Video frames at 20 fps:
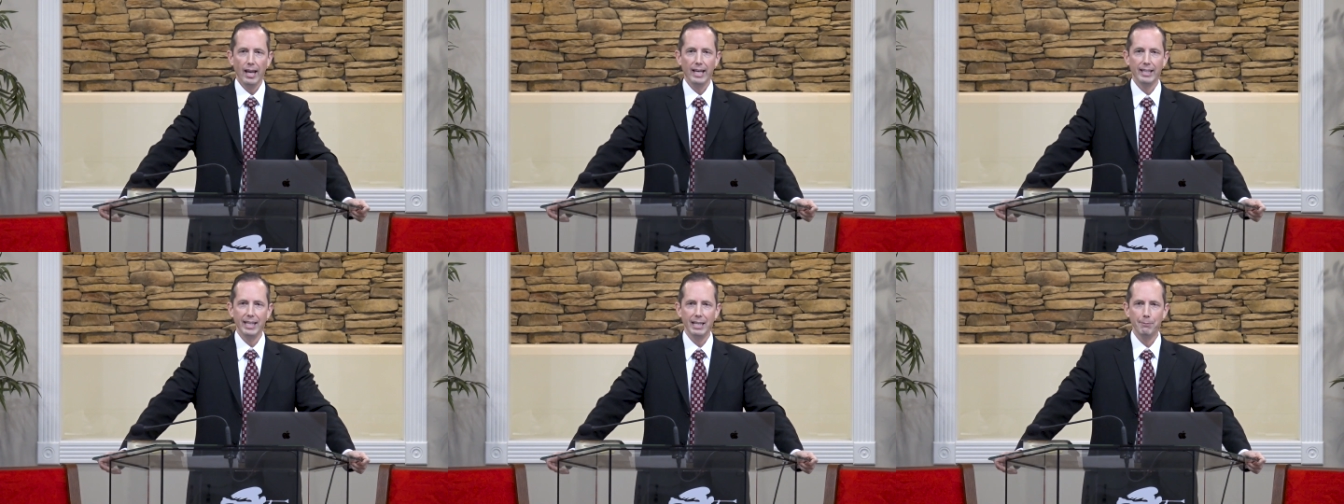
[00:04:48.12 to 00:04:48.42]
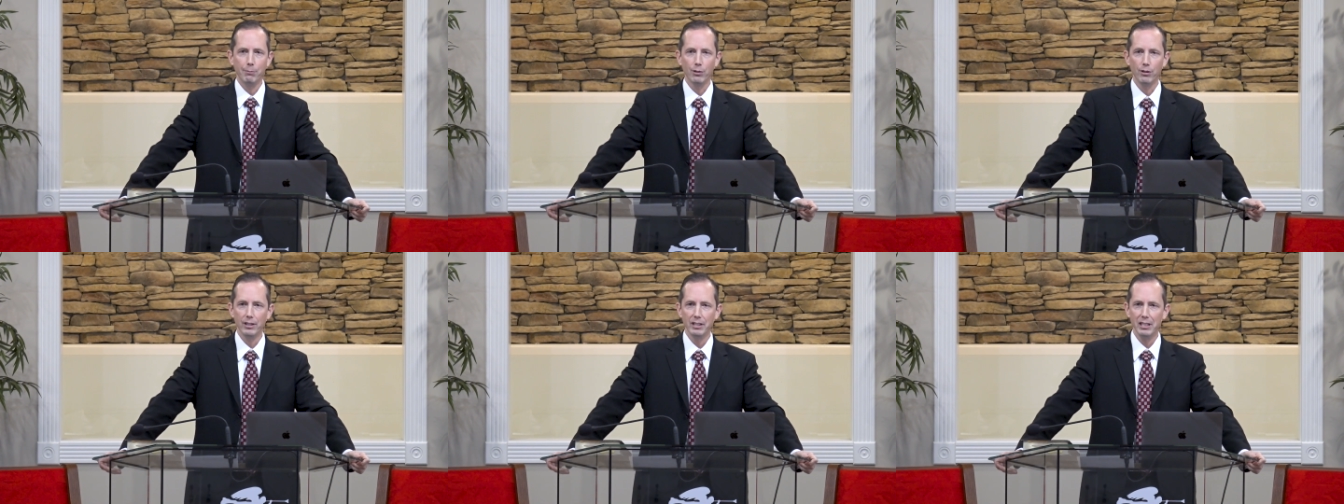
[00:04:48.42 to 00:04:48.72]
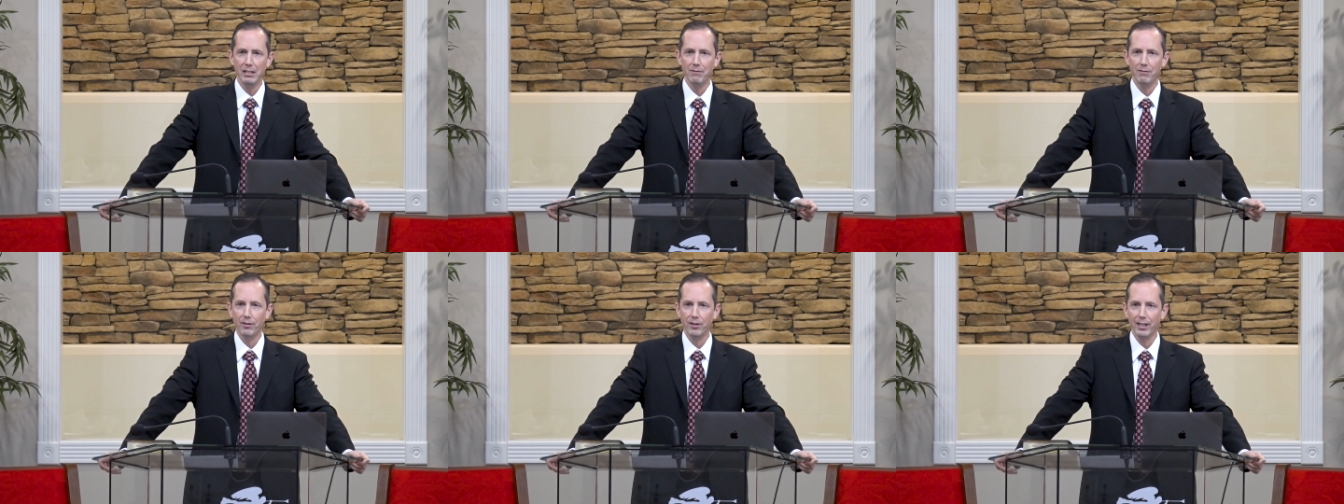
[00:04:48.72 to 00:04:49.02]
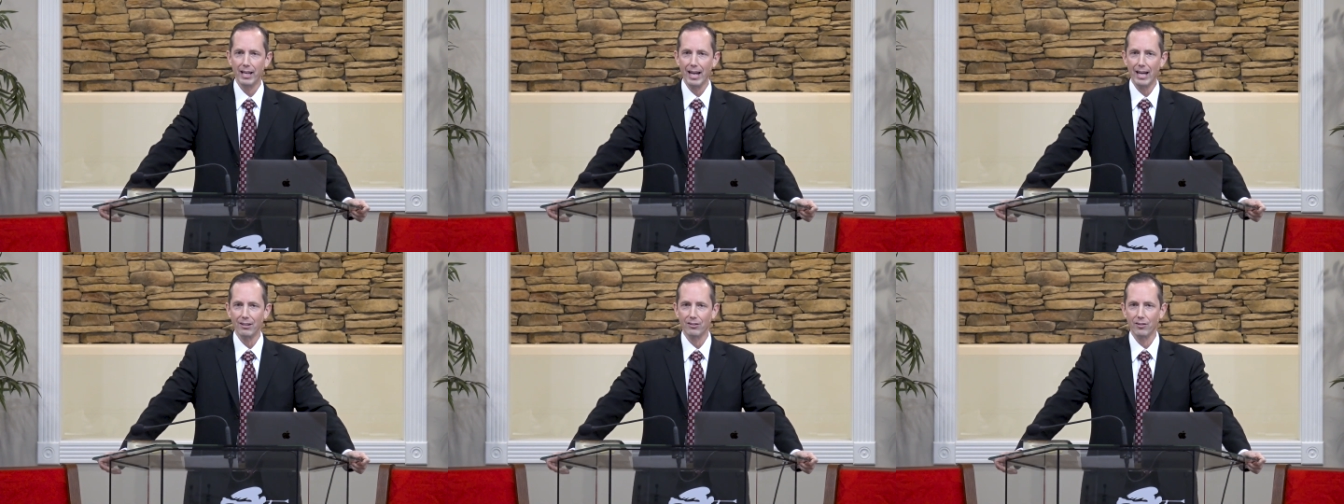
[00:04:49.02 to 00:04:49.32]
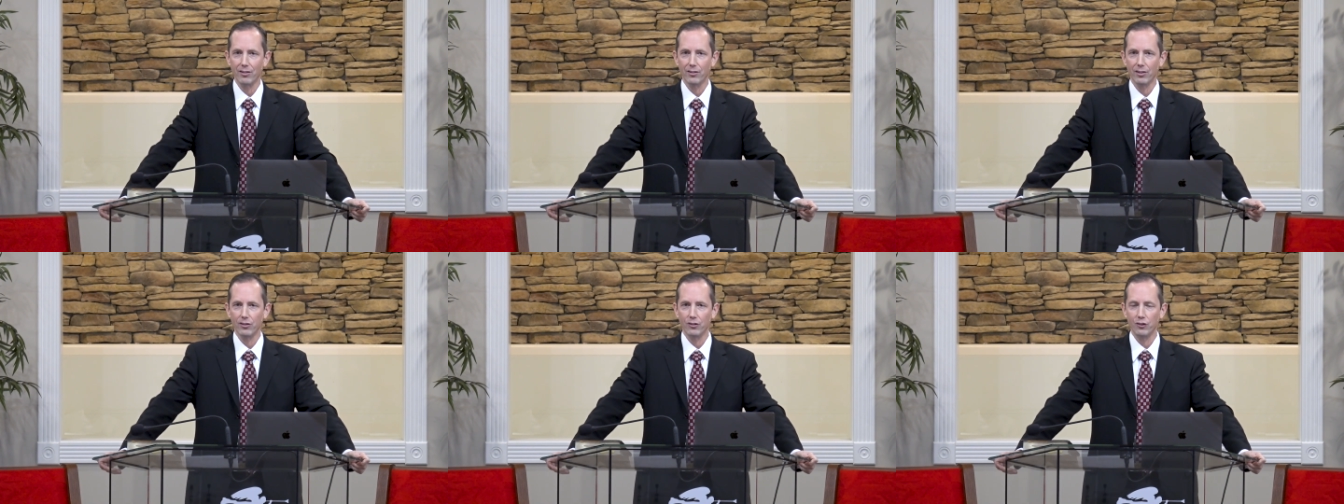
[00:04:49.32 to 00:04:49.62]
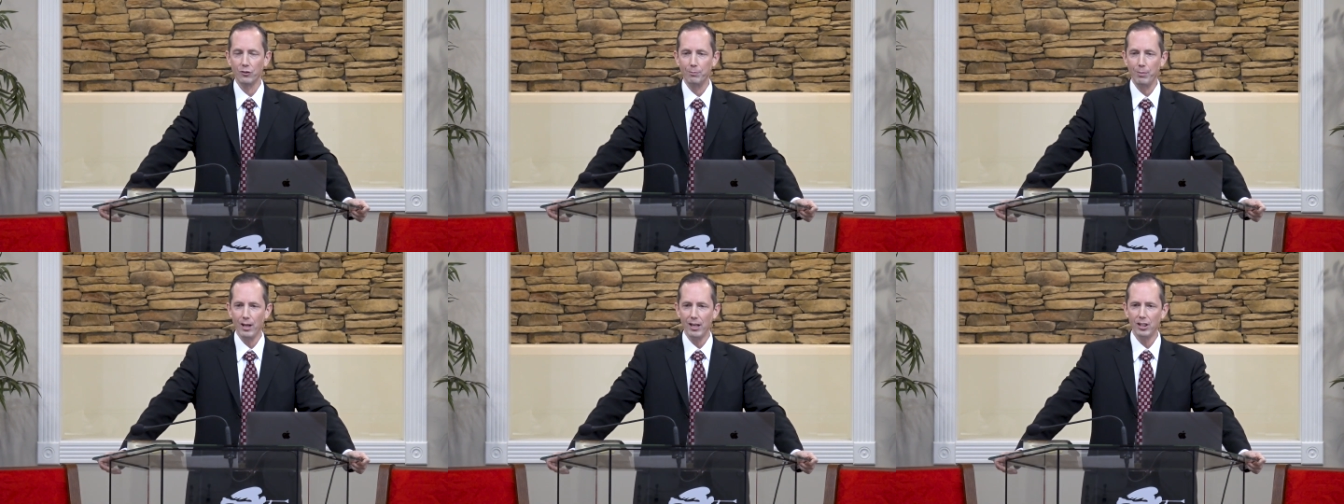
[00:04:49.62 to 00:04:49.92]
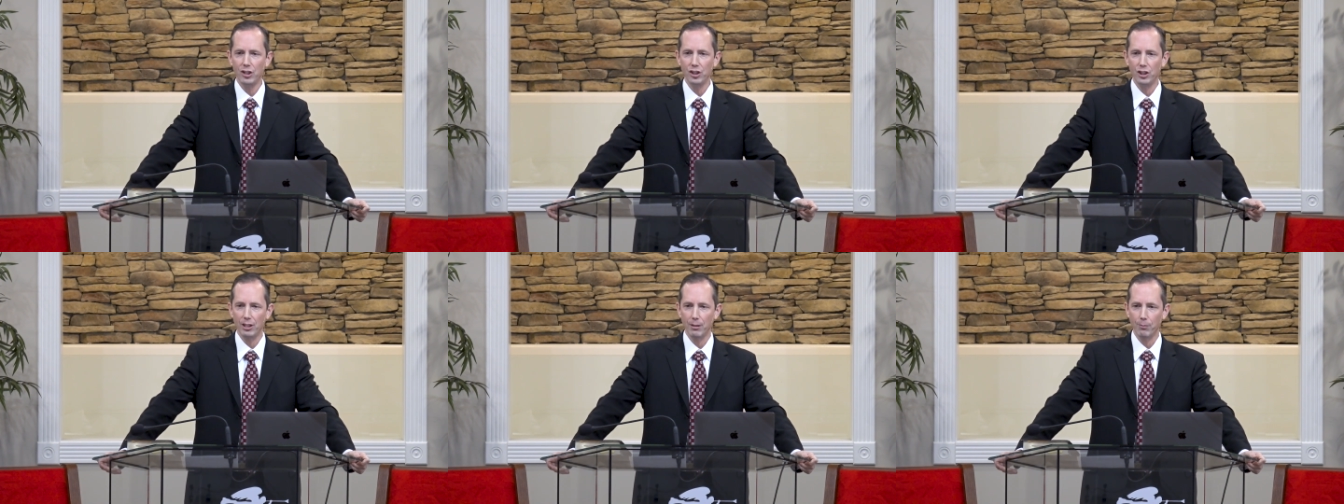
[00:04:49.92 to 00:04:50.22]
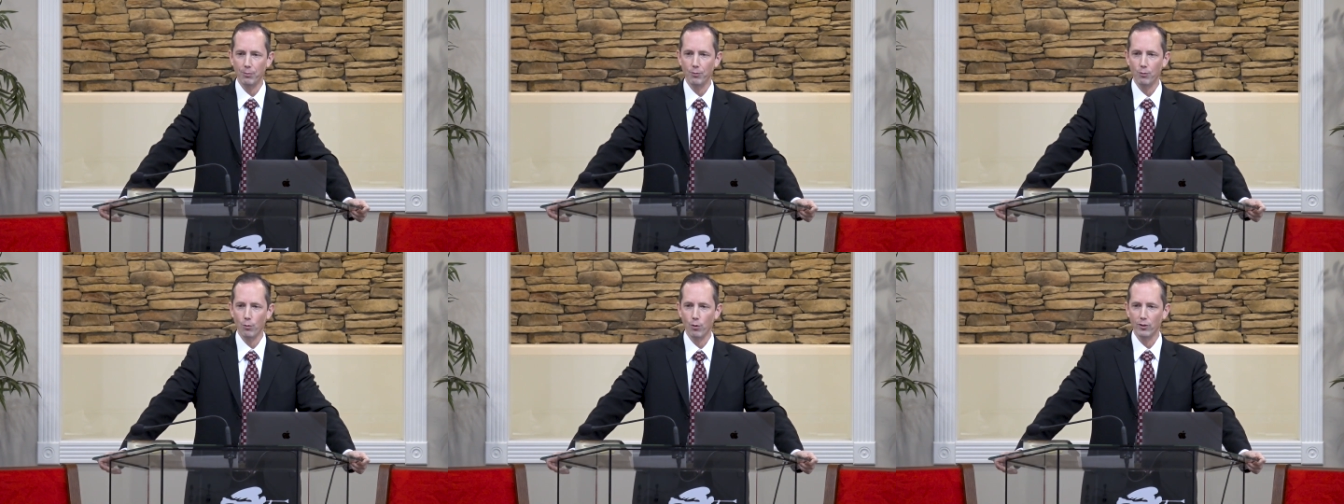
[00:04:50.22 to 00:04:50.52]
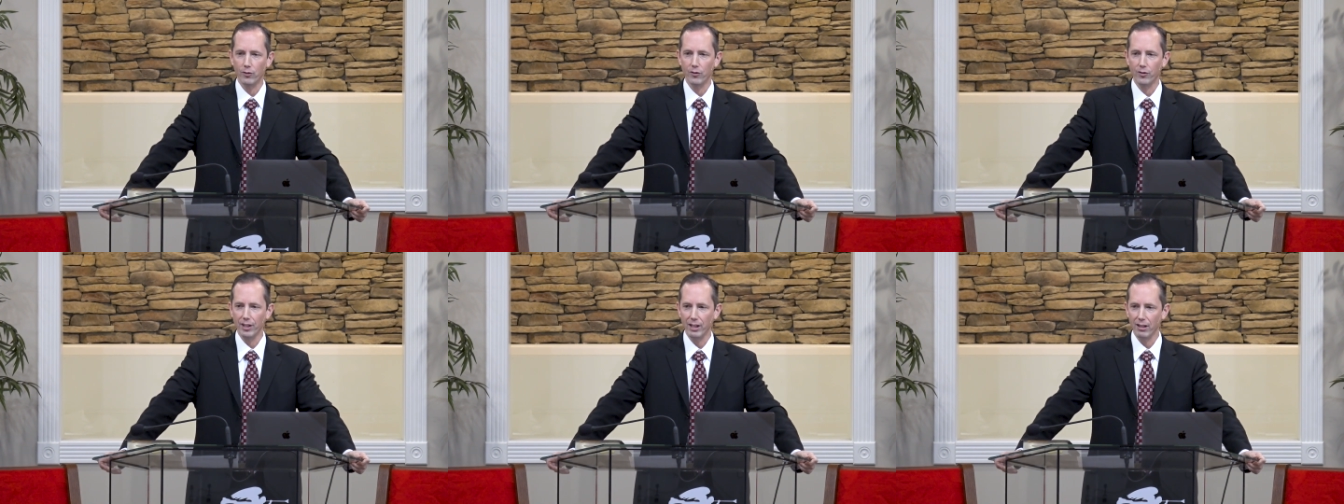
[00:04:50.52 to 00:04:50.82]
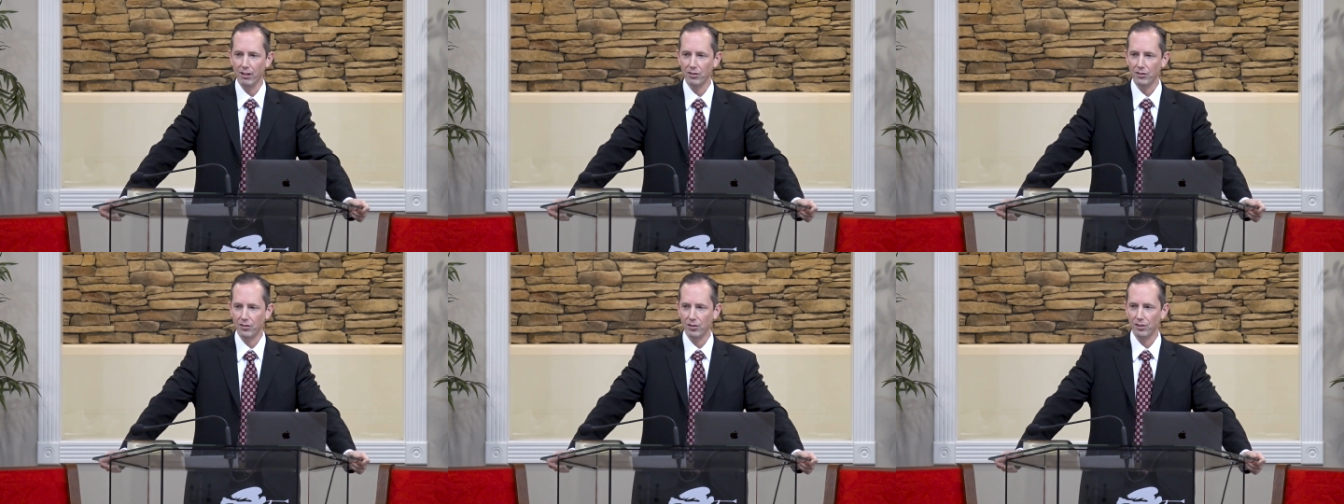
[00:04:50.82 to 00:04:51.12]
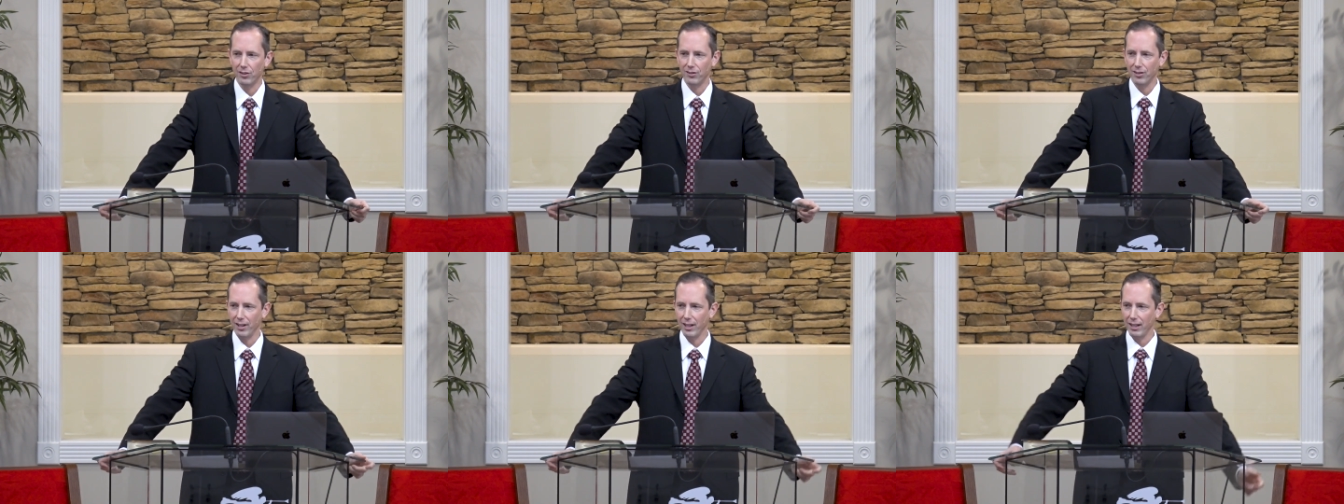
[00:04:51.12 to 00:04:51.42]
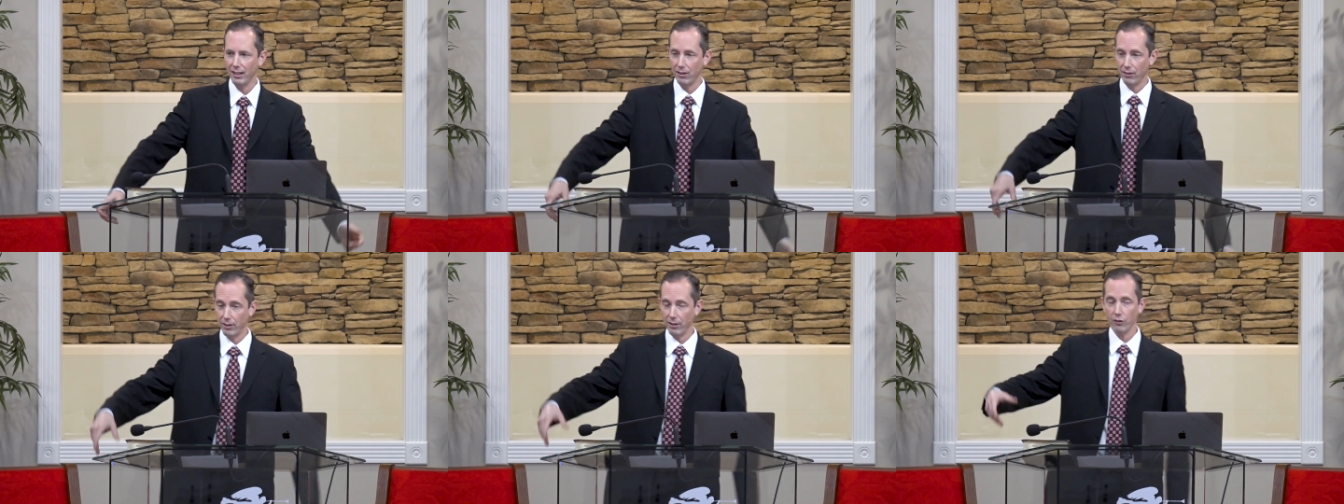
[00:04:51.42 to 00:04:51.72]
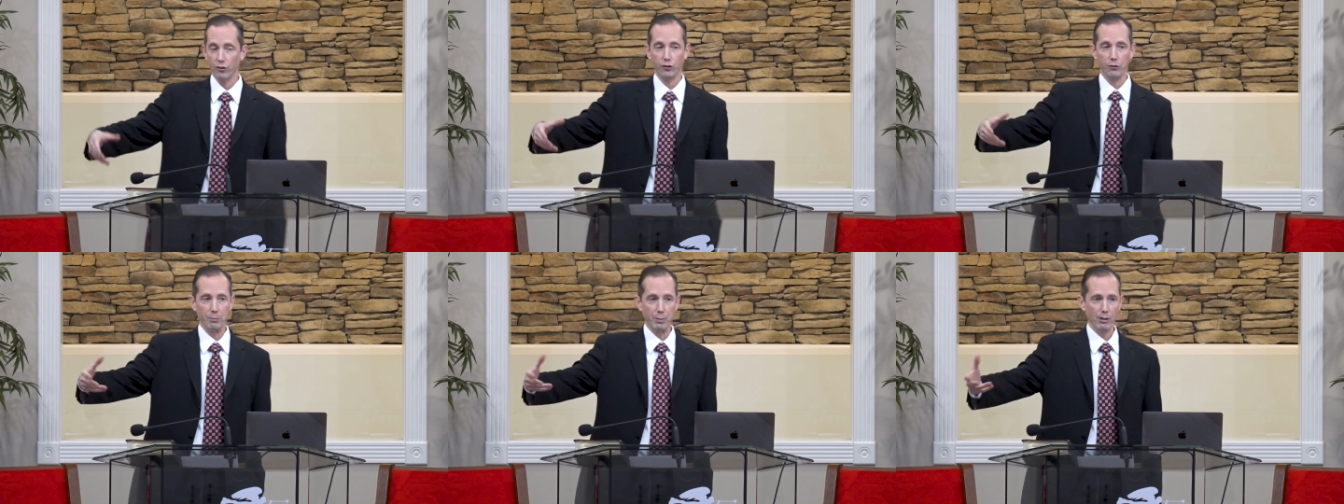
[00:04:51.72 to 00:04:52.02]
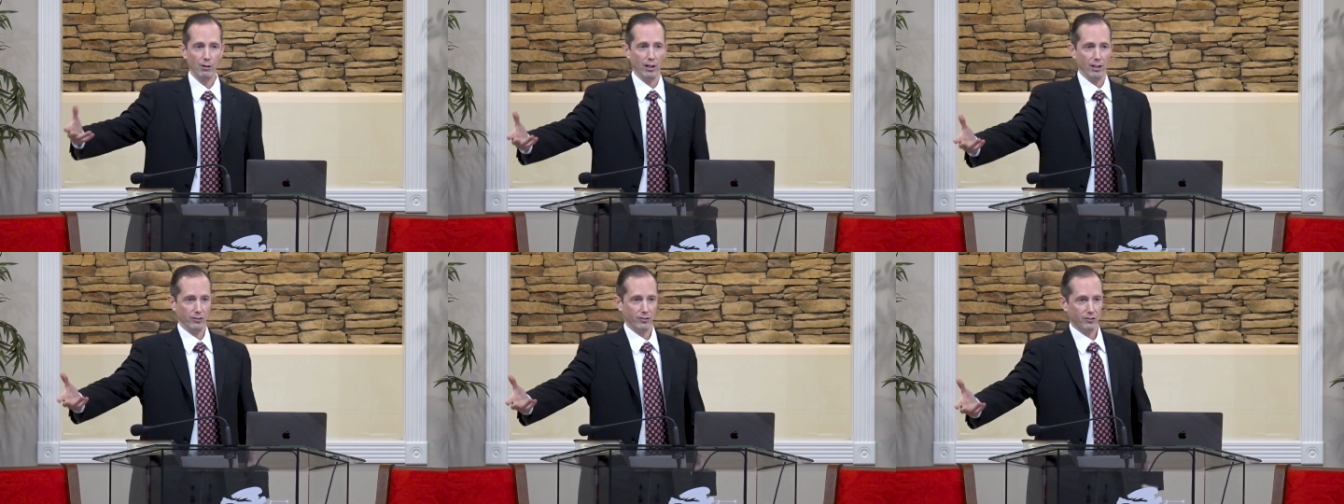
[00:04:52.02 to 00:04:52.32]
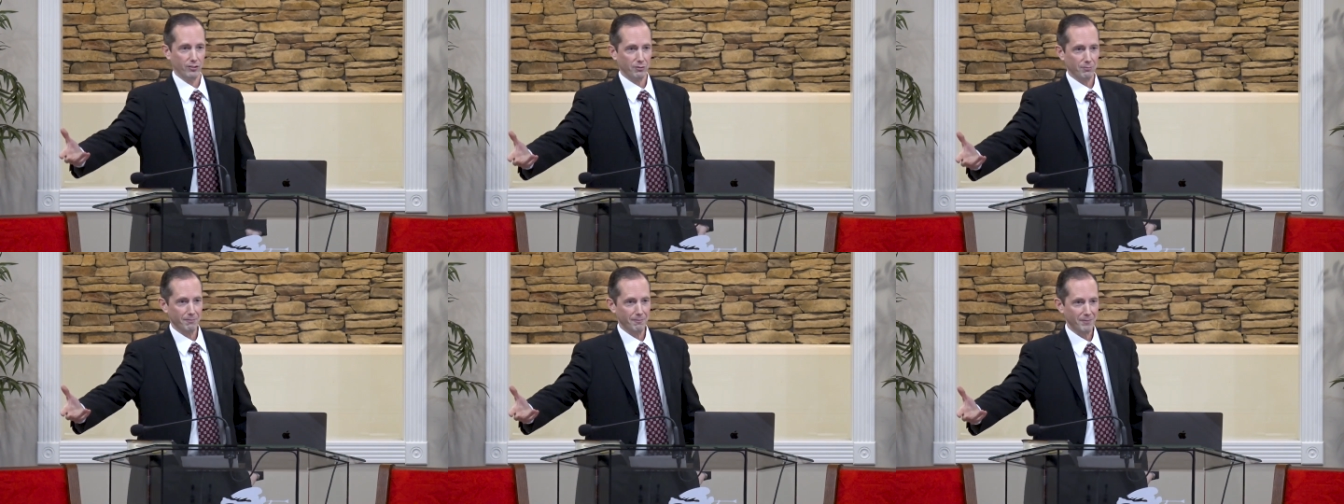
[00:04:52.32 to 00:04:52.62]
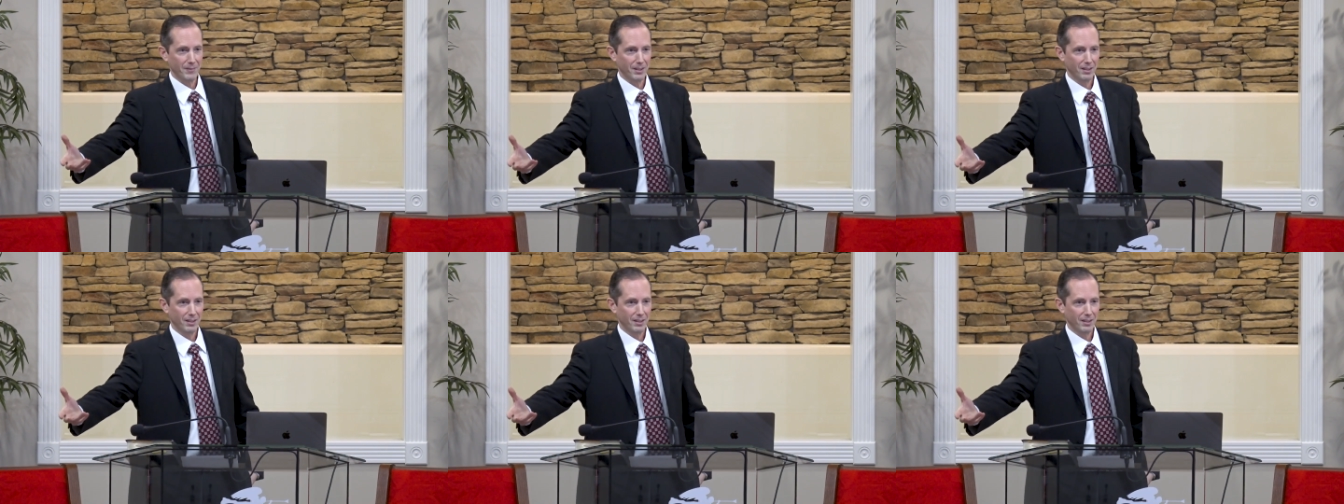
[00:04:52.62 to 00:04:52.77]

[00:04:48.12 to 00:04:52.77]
And they believed that this spaceship was there to take their spirits